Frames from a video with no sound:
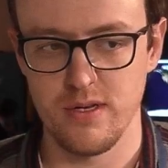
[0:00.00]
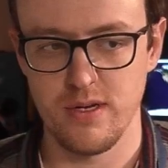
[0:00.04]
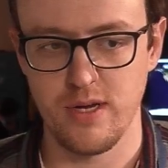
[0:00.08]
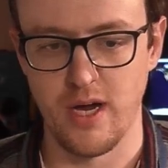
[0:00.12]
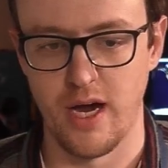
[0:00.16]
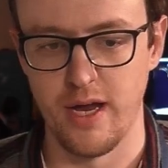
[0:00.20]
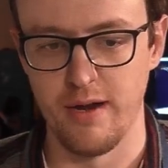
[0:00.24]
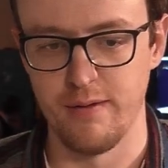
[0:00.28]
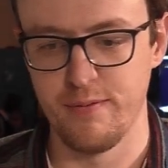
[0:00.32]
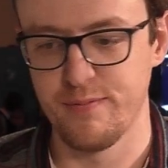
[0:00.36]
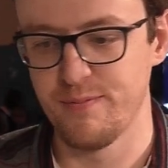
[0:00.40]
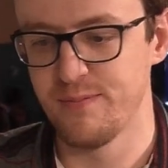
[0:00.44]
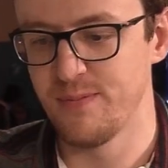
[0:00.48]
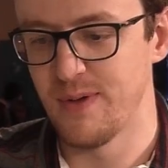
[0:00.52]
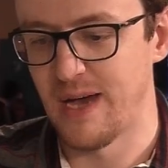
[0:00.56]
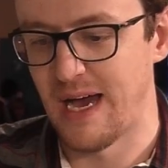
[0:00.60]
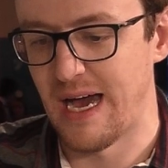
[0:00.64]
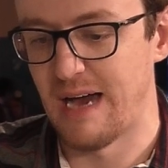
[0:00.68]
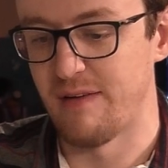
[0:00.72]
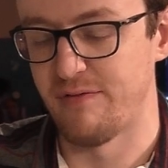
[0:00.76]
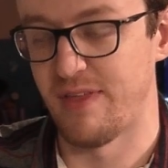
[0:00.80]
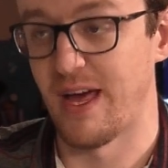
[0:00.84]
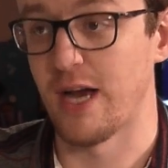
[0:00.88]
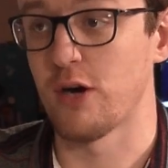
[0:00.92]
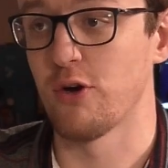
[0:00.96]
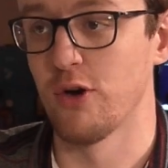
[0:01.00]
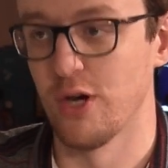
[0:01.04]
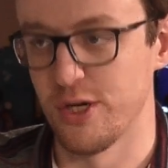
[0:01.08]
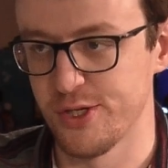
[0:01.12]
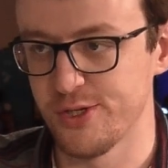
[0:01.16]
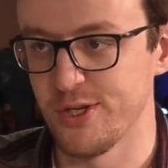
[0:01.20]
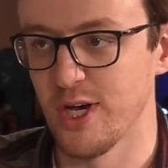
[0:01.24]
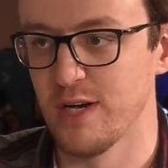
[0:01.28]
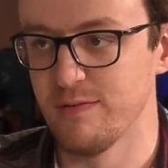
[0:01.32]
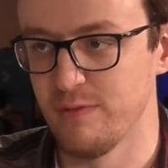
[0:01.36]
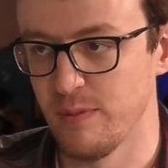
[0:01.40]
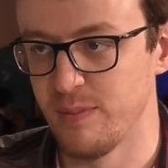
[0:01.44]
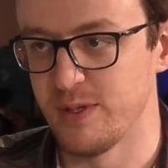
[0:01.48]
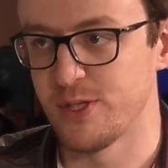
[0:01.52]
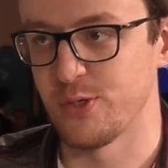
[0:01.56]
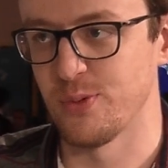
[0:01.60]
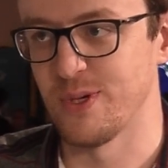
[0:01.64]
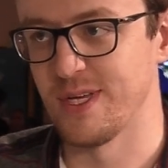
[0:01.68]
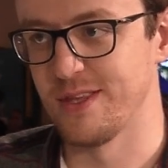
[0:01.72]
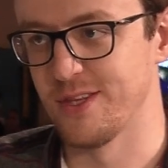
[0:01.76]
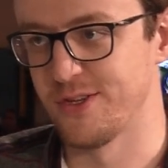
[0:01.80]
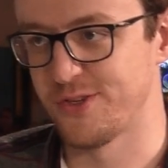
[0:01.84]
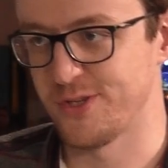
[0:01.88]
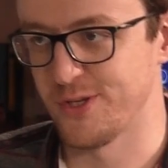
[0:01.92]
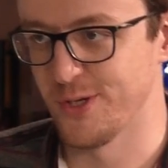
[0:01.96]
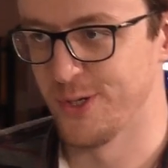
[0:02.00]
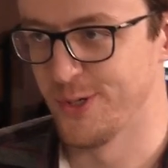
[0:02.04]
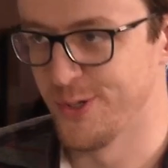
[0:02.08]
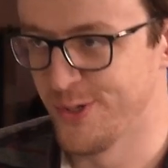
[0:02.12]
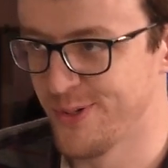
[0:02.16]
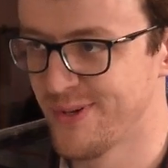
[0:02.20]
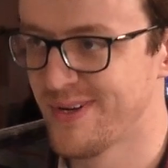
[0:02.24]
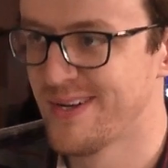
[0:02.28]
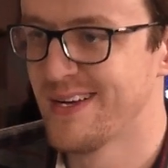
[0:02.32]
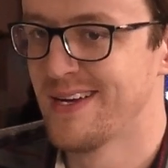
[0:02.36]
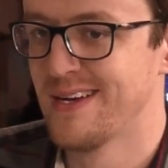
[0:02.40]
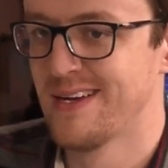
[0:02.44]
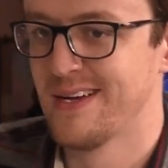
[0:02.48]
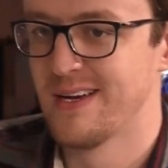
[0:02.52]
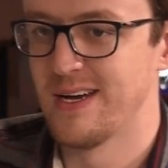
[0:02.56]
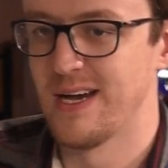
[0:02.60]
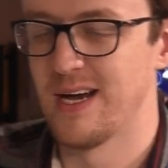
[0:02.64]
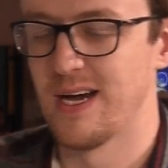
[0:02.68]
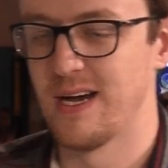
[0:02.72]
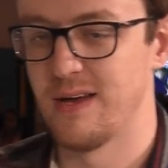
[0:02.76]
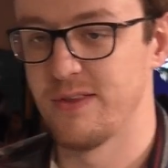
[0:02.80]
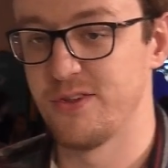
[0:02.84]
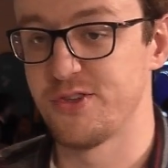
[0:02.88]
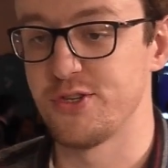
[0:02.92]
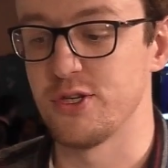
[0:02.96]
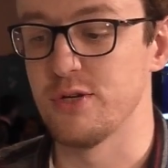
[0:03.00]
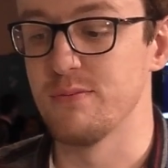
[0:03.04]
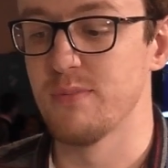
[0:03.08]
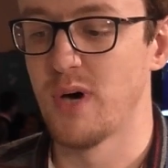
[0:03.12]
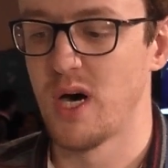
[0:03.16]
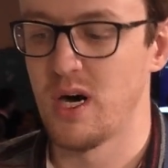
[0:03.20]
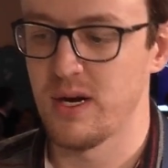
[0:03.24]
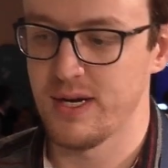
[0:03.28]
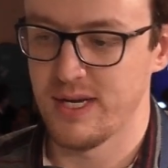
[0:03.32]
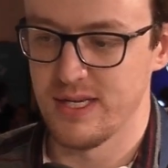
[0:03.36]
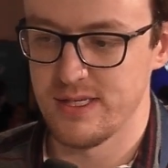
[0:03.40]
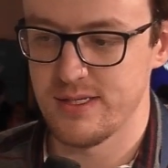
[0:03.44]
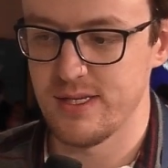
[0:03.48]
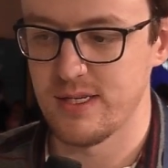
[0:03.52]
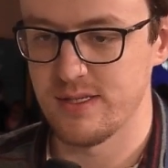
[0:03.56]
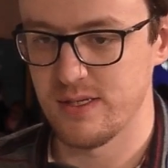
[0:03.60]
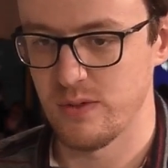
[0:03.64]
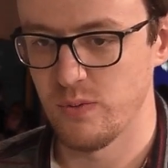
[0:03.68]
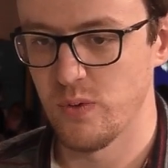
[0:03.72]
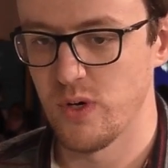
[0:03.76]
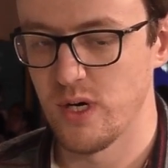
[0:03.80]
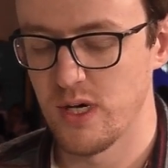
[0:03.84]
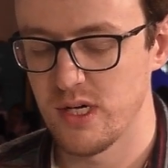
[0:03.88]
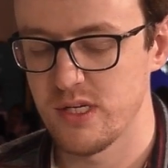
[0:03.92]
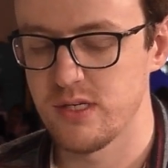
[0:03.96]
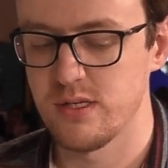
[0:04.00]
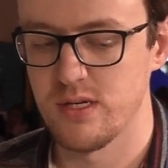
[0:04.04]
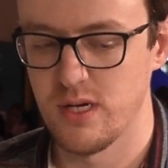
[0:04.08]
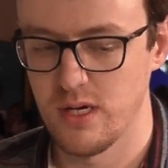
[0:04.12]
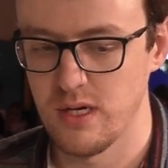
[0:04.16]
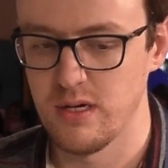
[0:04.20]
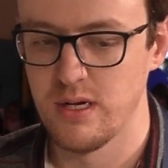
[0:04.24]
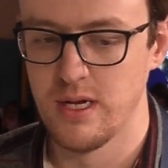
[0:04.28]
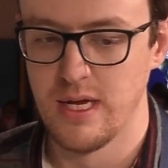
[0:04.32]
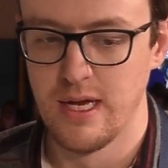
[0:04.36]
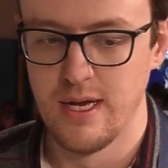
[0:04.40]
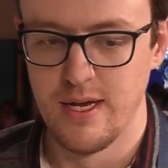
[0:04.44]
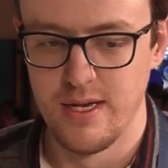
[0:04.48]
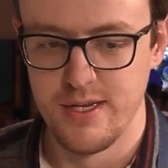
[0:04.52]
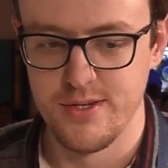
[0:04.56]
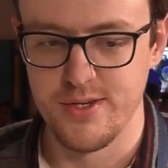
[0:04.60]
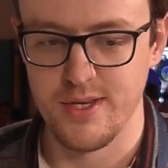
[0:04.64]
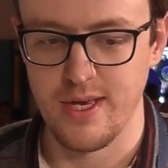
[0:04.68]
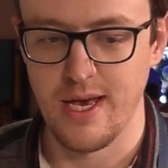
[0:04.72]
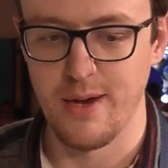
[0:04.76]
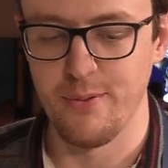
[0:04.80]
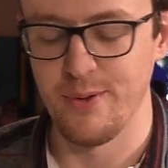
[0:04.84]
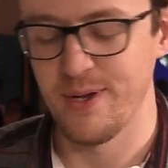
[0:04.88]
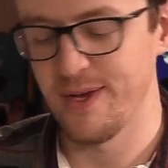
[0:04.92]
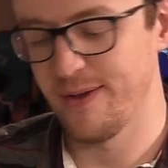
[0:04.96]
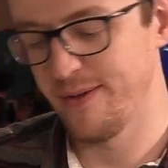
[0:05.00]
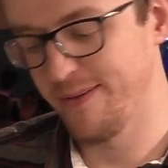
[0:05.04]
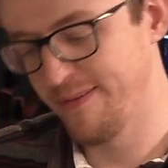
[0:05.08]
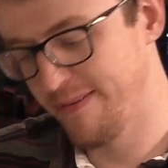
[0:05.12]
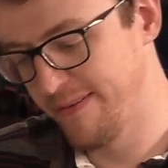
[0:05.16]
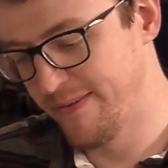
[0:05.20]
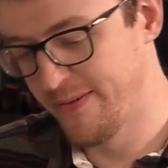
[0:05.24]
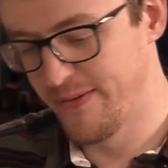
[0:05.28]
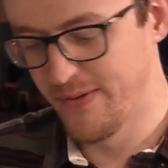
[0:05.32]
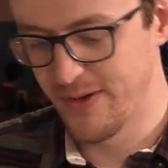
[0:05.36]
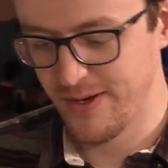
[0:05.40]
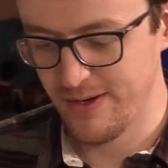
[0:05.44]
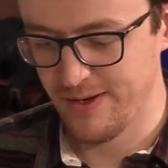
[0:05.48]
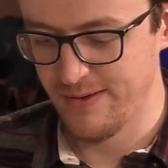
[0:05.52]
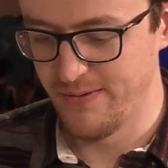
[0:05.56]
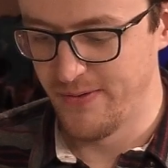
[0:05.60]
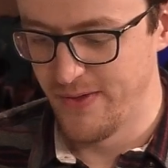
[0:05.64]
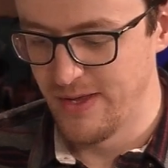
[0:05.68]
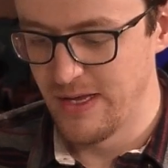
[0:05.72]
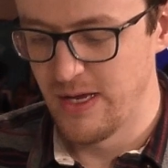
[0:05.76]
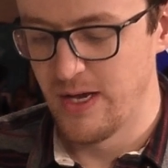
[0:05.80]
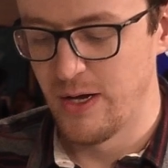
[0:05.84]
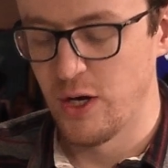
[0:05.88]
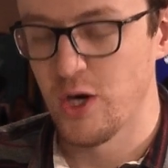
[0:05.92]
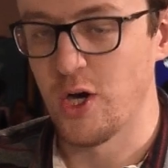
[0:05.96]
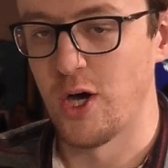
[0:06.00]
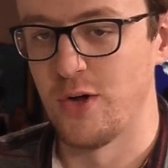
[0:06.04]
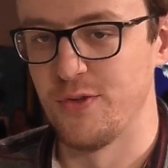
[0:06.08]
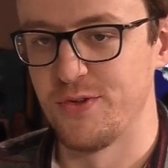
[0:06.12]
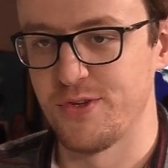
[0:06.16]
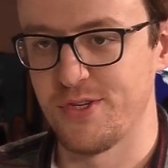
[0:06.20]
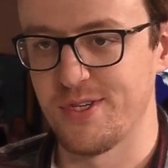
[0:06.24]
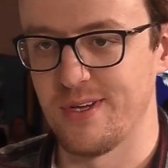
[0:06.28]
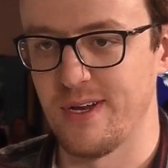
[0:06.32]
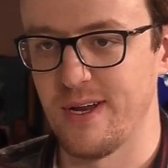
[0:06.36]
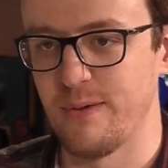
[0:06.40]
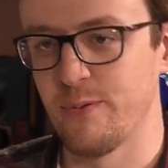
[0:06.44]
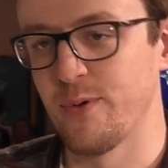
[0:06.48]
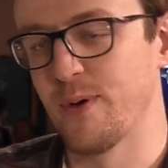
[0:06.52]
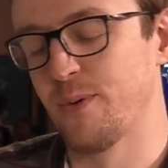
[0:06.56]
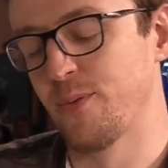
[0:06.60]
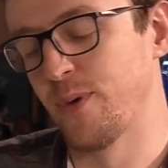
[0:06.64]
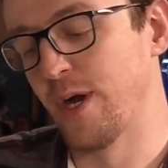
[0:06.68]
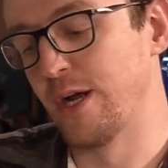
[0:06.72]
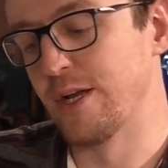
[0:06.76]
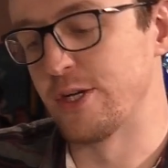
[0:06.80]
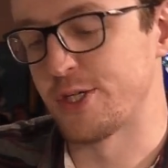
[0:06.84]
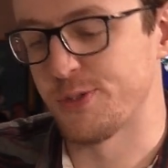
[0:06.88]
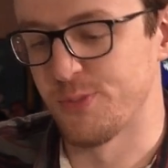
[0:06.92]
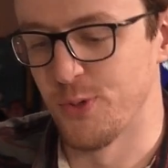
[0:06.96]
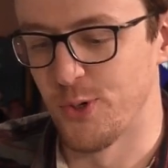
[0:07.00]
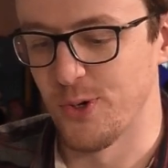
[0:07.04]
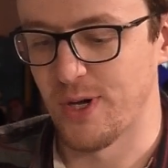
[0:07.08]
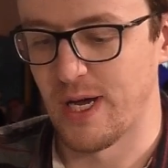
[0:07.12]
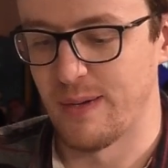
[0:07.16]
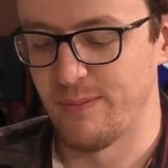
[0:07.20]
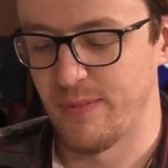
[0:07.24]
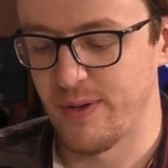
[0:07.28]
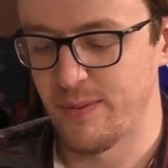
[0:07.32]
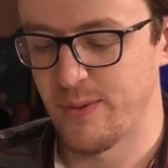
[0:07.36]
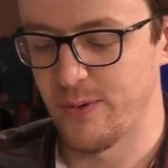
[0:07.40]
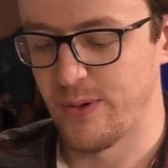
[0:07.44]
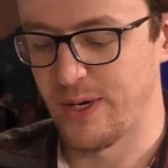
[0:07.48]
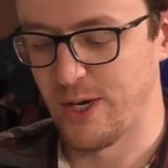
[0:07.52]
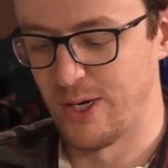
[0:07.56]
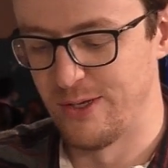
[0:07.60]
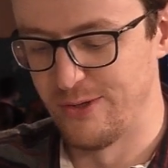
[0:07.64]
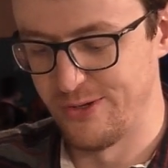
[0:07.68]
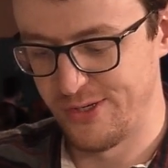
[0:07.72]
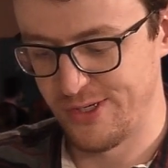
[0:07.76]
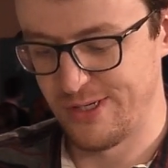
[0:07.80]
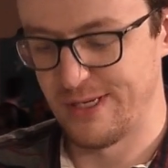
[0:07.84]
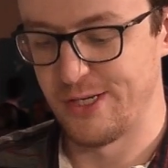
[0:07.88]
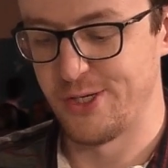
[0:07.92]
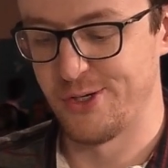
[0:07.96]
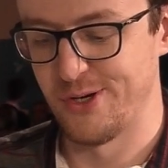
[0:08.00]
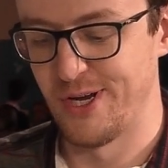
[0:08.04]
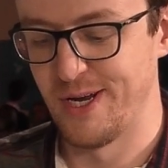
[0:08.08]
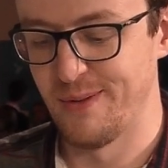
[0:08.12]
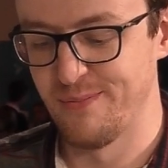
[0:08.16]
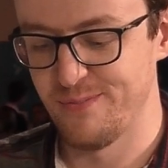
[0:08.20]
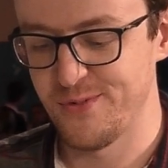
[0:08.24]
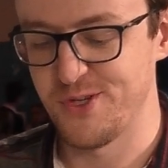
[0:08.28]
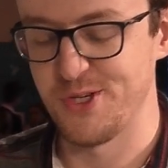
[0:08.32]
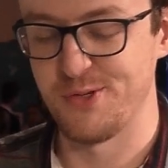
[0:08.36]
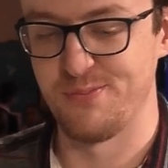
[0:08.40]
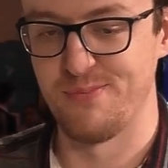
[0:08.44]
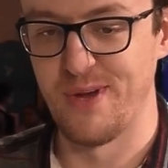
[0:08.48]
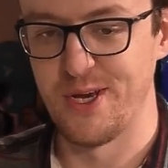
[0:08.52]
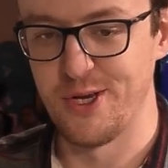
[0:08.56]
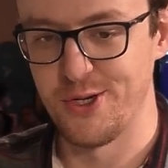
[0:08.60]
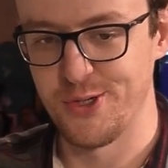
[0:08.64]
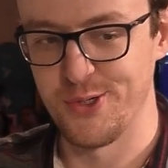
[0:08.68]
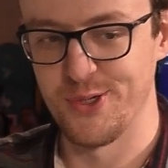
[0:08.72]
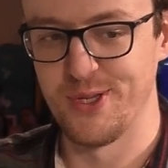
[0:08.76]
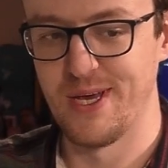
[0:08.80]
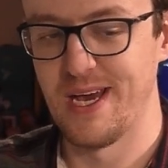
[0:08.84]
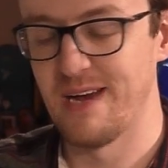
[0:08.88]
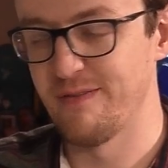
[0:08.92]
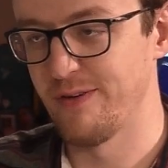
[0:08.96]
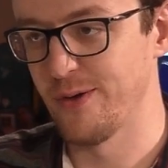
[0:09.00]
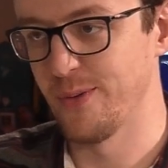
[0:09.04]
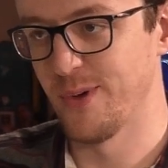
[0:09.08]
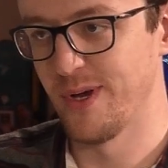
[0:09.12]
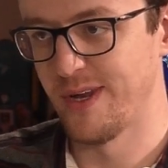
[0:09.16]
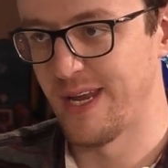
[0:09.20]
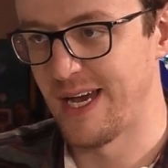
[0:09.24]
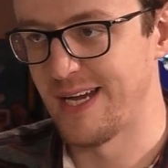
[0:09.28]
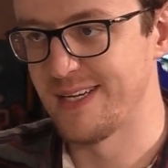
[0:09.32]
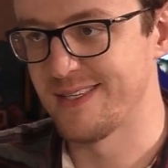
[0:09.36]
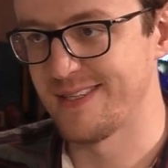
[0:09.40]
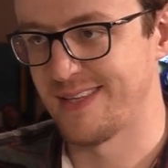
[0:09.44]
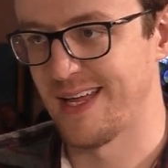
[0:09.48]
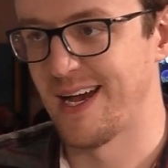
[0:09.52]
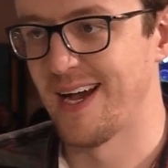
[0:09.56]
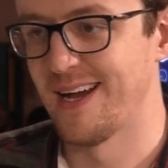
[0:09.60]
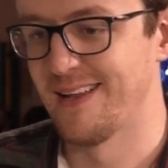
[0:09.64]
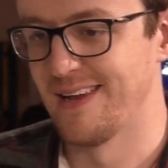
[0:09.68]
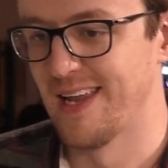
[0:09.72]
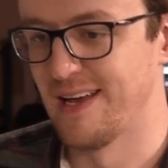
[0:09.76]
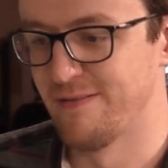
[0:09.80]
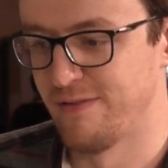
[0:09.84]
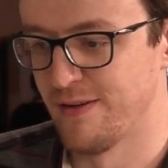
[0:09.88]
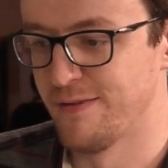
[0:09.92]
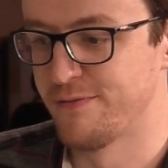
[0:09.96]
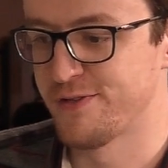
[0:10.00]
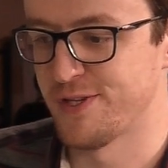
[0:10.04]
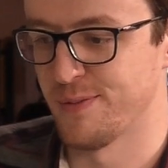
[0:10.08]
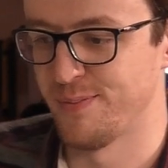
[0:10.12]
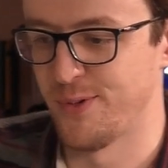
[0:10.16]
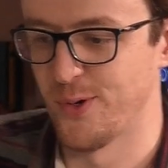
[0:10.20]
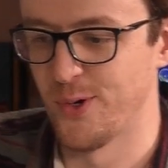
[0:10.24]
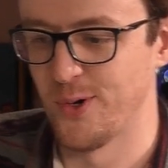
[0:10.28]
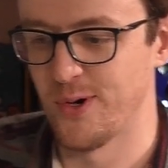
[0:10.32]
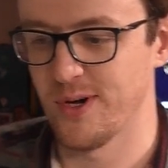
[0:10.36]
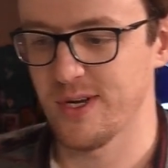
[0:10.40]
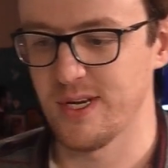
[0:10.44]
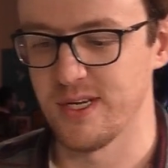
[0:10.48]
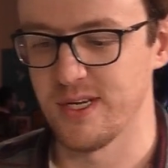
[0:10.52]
kind of have that crossover between the two markets, as it were. So yeah, we're only a small company, but we're constantly trying to just make sure that everyone has that level of support,